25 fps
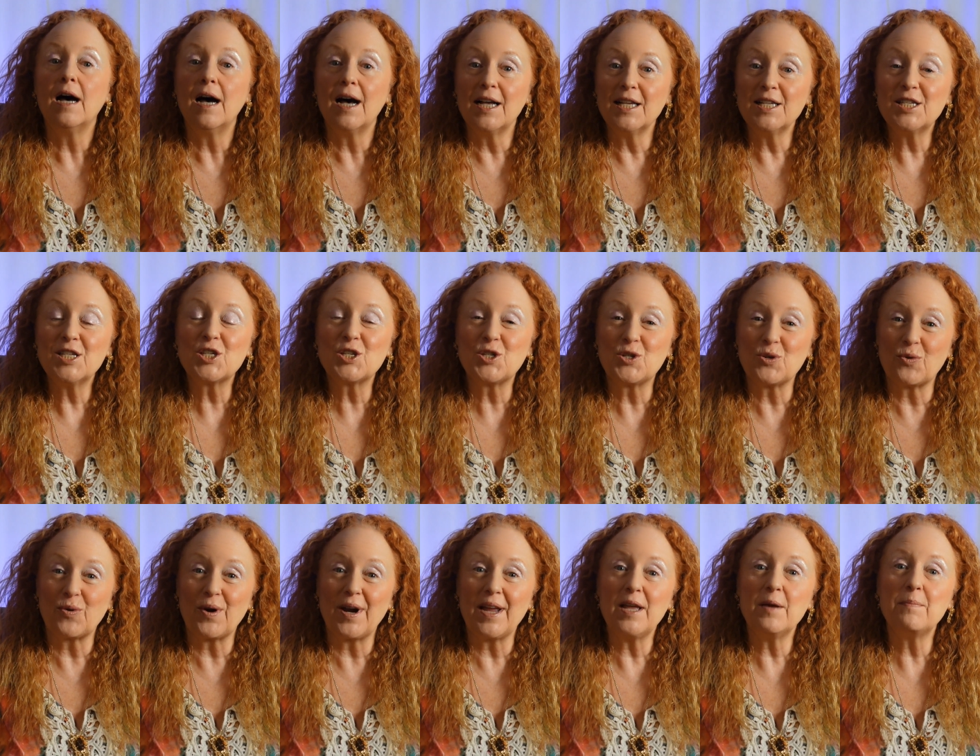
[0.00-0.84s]
a
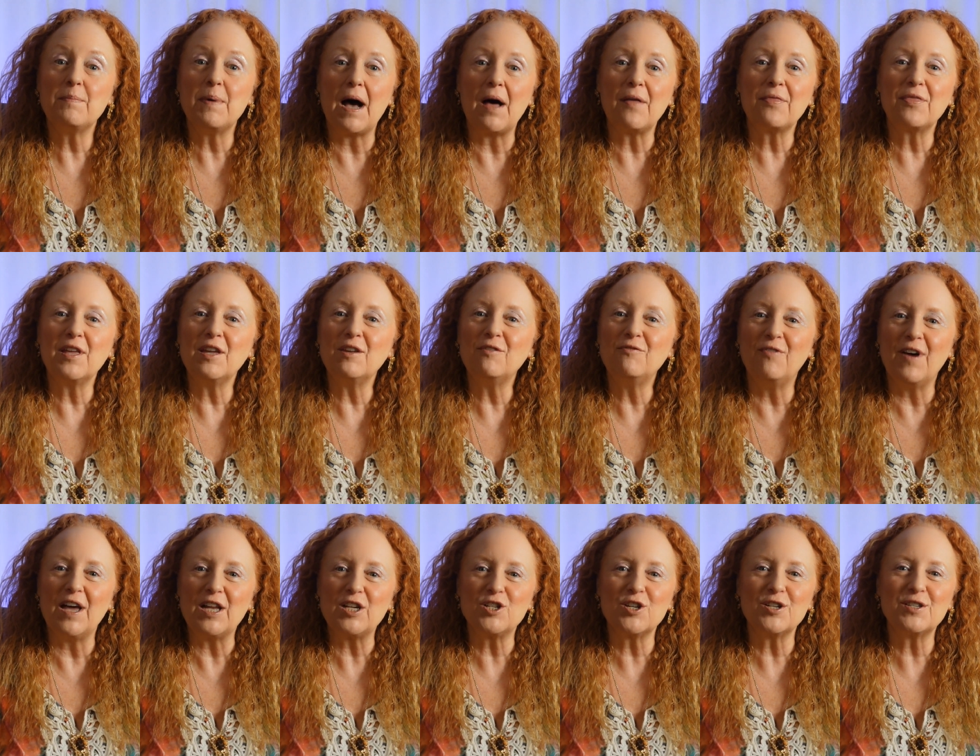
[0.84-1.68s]
story about the
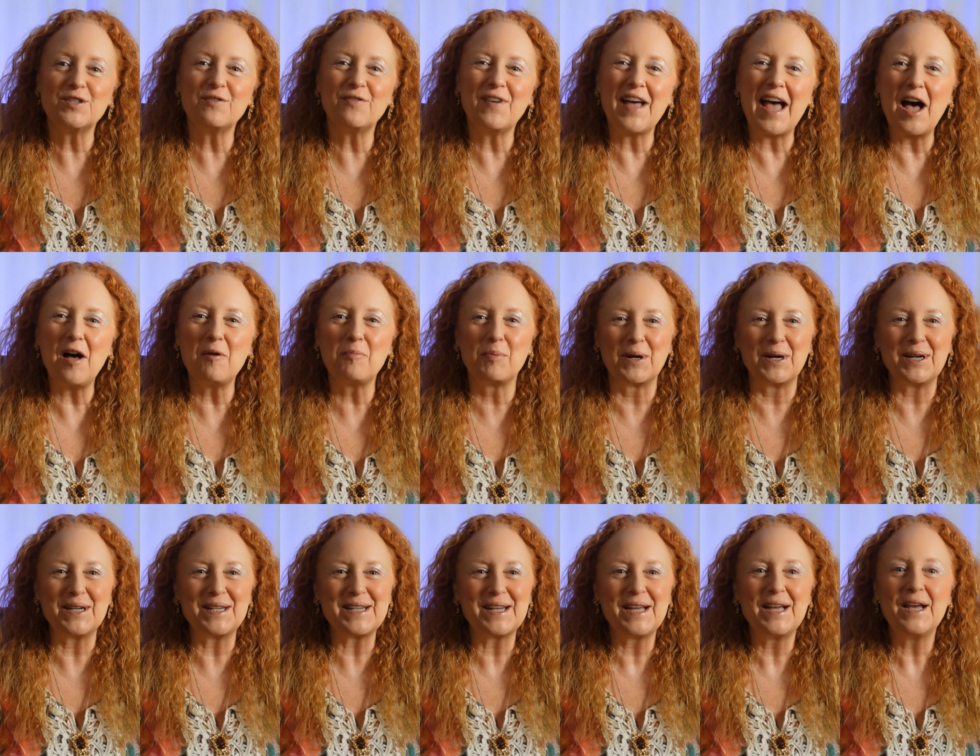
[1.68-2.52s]
adventures of
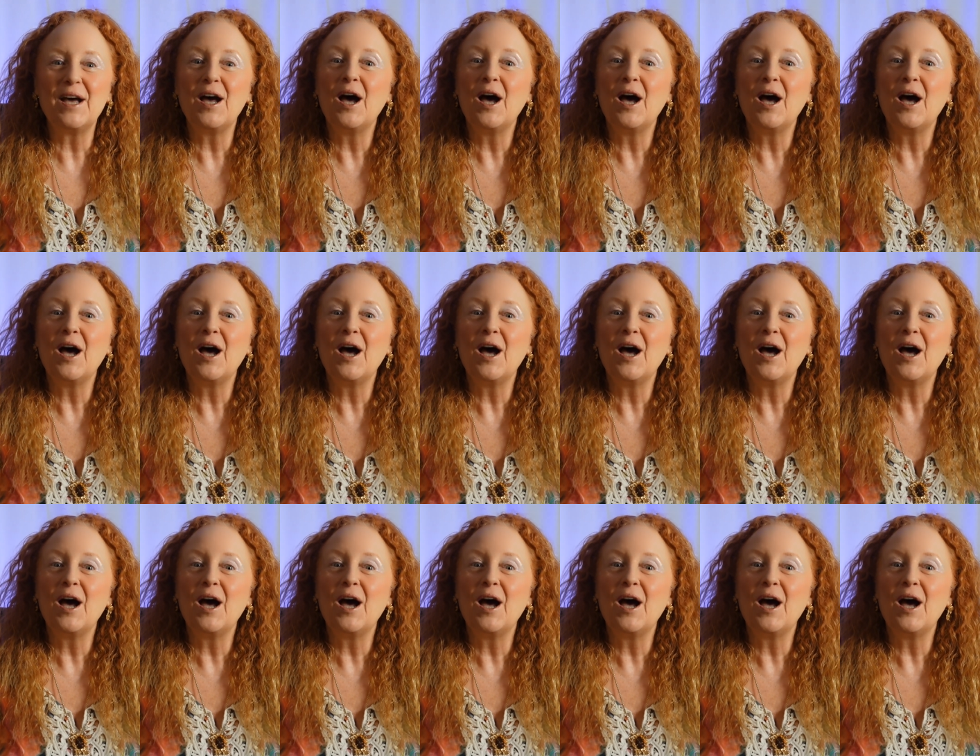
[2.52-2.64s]
Albert,